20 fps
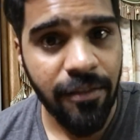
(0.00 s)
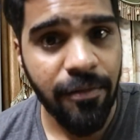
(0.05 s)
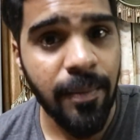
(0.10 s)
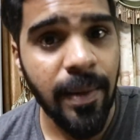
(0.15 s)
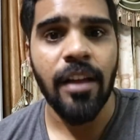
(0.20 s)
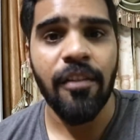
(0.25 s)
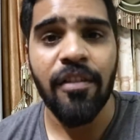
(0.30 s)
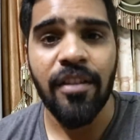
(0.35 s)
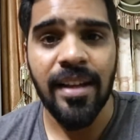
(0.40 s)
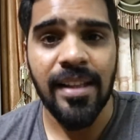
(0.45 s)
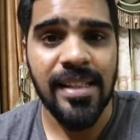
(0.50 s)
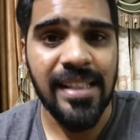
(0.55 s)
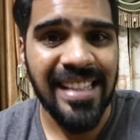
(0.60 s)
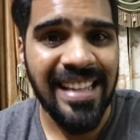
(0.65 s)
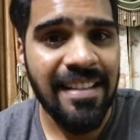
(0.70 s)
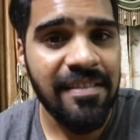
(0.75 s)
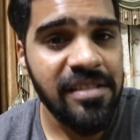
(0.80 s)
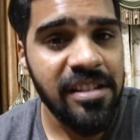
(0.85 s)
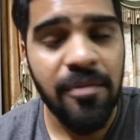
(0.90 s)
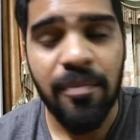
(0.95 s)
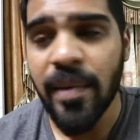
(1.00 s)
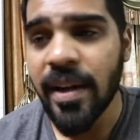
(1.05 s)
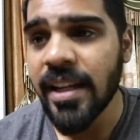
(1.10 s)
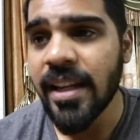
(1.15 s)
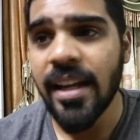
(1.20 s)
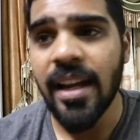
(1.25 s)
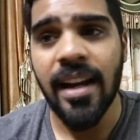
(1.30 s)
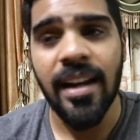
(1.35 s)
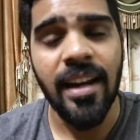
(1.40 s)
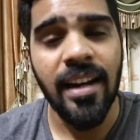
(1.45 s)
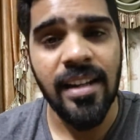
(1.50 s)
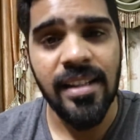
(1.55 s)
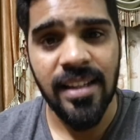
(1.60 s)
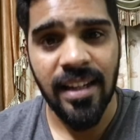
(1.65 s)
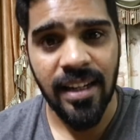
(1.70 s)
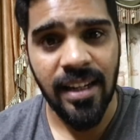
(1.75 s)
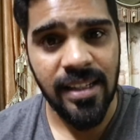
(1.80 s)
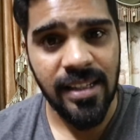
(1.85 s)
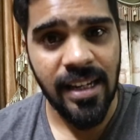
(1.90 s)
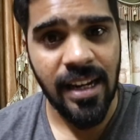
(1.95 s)
But if you can save some money and get a
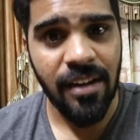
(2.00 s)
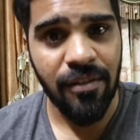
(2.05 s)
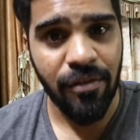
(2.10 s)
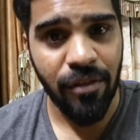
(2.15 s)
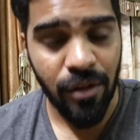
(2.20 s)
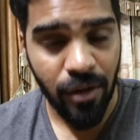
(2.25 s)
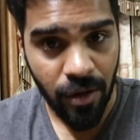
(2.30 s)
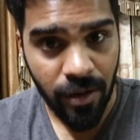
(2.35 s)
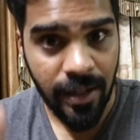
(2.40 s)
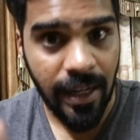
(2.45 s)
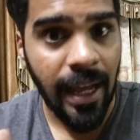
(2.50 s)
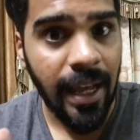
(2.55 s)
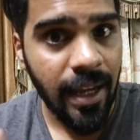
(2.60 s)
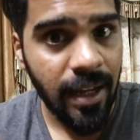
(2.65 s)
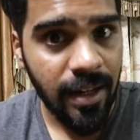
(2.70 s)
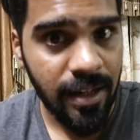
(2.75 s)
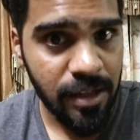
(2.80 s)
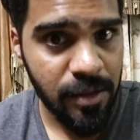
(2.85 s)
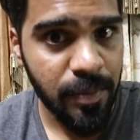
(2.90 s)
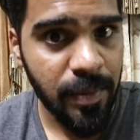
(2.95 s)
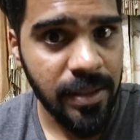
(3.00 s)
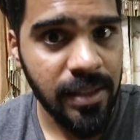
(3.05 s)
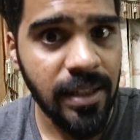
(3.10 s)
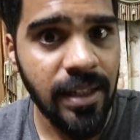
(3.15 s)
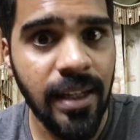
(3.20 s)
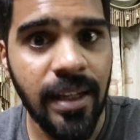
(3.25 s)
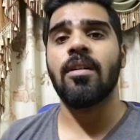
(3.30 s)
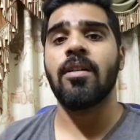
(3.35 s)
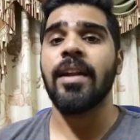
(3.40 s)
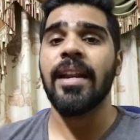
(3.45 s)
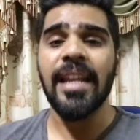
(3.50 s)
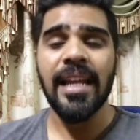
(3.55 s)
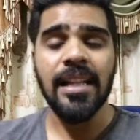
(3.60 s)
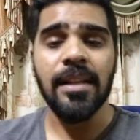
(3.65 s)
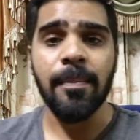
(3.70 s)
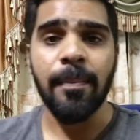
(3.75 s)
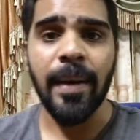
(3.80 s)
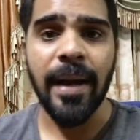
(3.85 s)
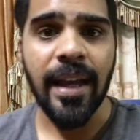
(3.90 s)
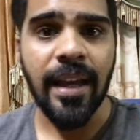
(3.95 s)
center stand for your Tiger especially, or any
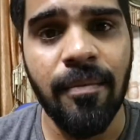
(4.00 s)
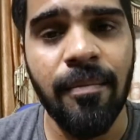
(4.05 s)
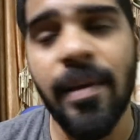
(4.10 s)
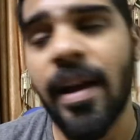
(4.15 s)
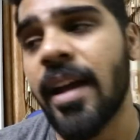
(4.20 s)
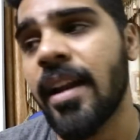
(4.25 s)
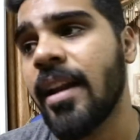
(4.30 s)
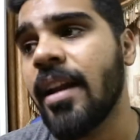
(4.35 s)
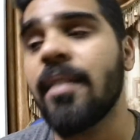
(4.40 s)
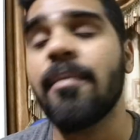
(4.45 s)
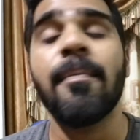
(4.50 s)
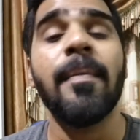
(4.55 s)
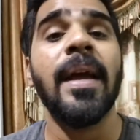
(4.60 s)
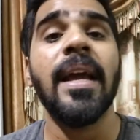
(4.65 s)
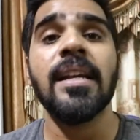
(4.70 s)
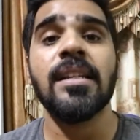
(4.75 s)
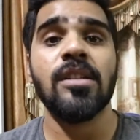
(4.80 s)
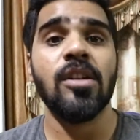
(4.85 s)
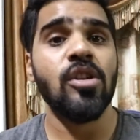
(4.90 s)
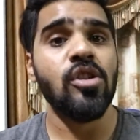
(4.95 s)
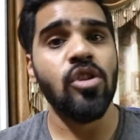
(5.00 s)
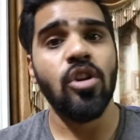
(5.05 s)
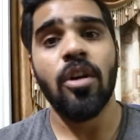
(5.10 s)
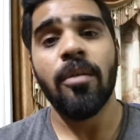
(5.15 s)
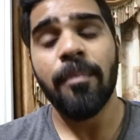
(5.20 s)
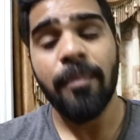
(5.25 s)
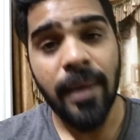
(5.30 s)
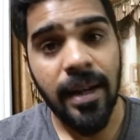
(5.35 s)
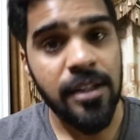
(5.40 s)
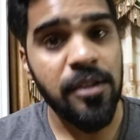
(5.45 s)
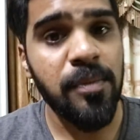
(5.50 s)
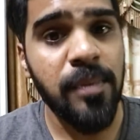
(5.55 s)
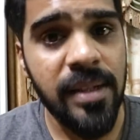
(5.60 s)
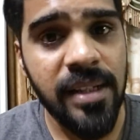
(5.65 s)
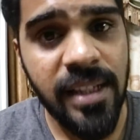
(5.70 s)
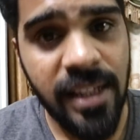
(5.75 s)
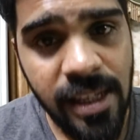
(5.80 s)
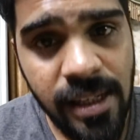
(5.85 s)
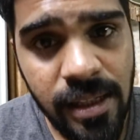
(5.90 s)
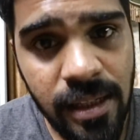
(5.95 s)
other bike, man, it makes your job
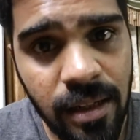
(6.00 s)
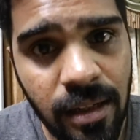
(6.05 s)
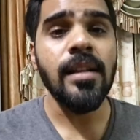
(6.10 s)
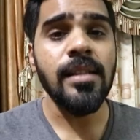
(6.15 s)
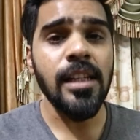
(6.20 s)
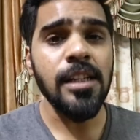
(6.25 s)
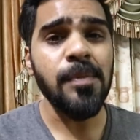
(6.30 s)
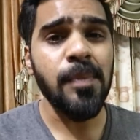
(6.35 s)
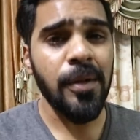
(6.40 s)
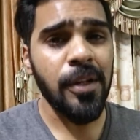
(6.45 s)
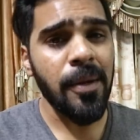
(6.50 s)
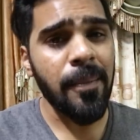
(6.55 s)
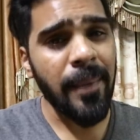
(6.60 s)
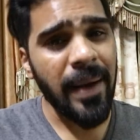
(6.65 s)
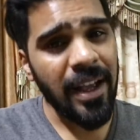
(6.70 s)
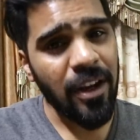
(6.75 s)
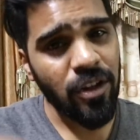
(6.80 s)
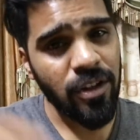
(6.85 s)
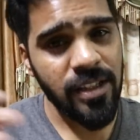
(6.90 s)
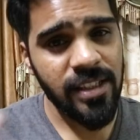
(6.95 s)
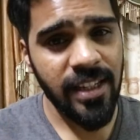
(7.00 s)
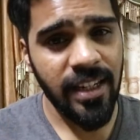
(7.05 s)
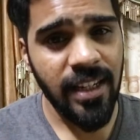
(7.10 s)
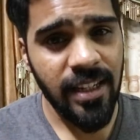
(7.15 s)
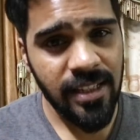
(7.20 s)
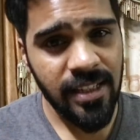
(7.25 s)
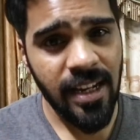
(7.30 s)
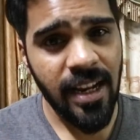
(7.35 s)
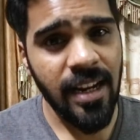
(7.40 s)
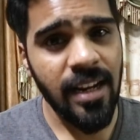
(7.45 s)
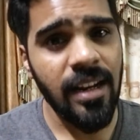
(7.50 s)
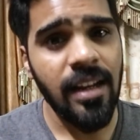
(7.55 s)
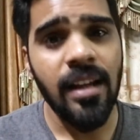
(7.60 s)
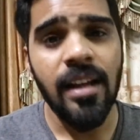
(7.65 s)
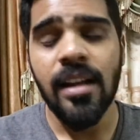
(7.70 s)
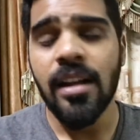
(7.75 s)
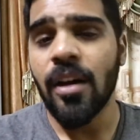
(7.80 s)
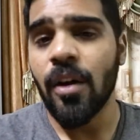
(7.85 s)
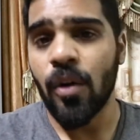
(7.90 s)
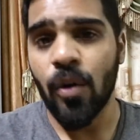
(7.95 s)
much easier. Just put your bike on the center stand,
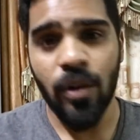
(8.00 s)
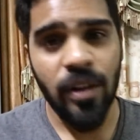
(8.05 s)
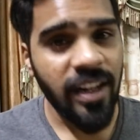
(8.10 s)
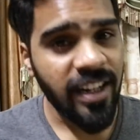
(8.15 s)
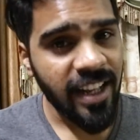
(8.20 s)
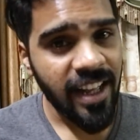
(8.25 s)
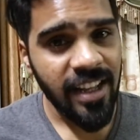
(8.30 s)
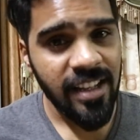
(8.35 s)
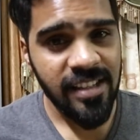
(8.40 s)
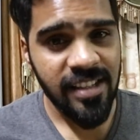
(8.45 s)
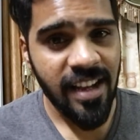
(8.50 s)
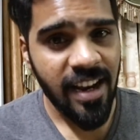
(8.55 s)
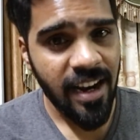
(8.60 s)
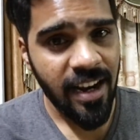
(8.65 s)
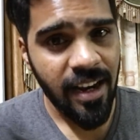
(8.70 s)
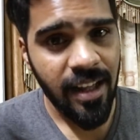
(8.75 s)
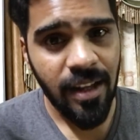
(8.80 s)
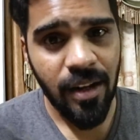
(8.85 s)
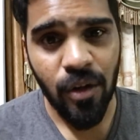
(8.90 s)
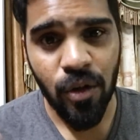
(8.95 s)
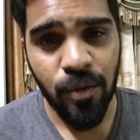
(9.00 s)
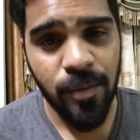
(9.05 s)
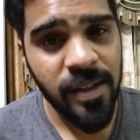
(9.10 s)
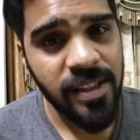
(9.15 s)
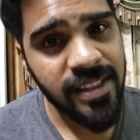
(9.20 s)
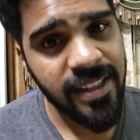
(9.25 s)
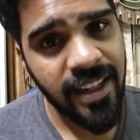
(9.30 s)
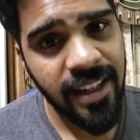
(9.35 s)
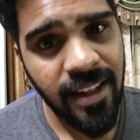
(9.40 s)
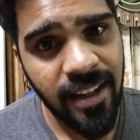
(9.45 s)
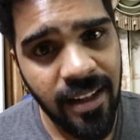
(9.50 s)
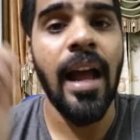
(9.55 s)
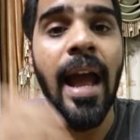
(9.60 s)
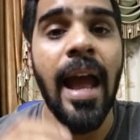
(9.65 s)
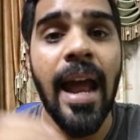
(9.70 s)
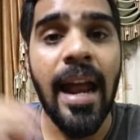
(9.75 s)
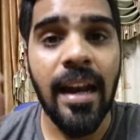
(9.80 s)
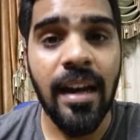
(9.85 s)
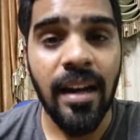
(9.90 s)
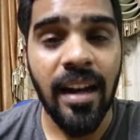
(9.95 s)
roll the tires and lube the chain.
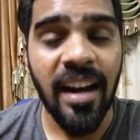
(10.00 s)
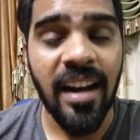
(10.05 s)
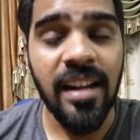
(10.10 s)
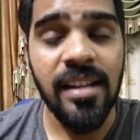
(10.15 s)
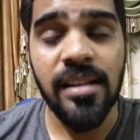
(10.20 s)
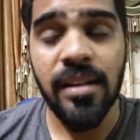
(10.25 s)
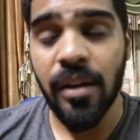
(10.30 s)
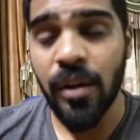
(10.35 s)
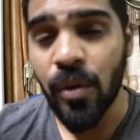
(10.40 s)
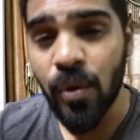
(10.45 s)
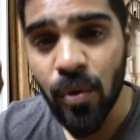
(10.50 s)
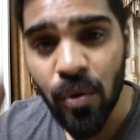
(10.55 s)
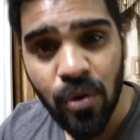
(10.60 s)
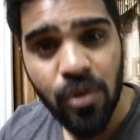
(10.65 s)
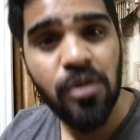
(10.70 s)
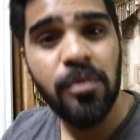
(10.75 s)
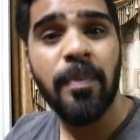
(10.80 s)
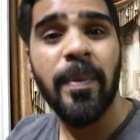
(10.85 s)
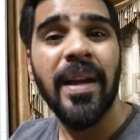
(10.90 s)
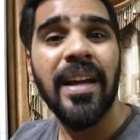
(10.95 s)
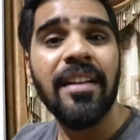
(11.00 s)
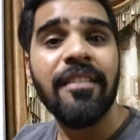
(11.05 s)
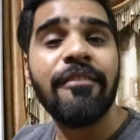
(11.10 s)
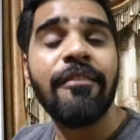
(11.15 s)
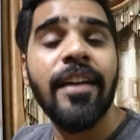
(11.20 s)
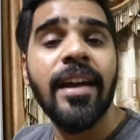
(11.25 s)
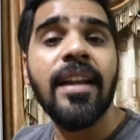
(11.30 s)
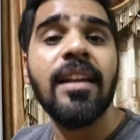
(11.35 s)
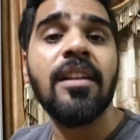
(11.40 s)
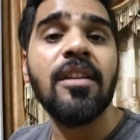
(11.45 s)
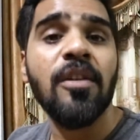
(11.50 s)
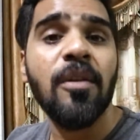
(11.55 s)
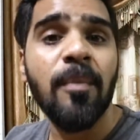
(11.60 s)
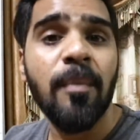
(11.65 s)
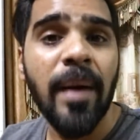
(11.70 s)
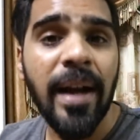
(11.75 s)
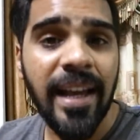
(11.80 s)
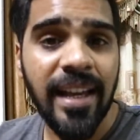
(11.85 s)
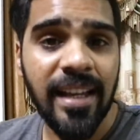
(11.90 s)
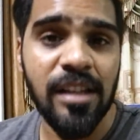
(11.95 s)
And it is a huge pain when your
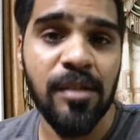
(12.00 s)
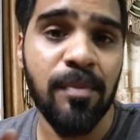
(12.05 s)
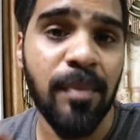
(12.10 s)
bike is